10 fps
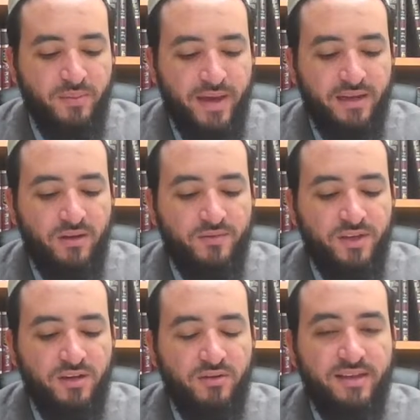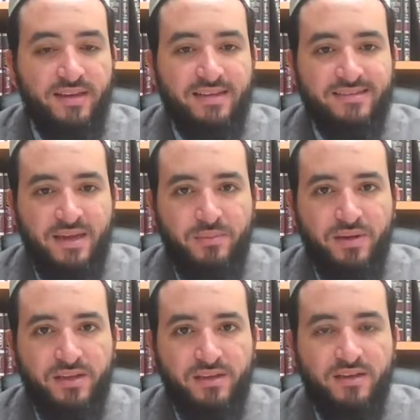men of the Great
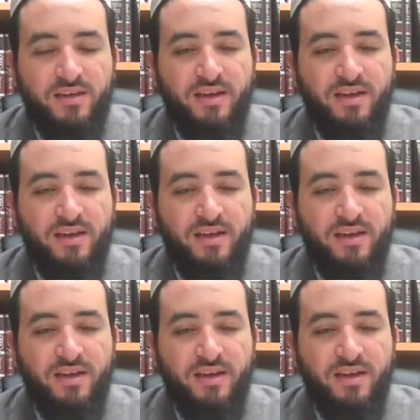Assembly,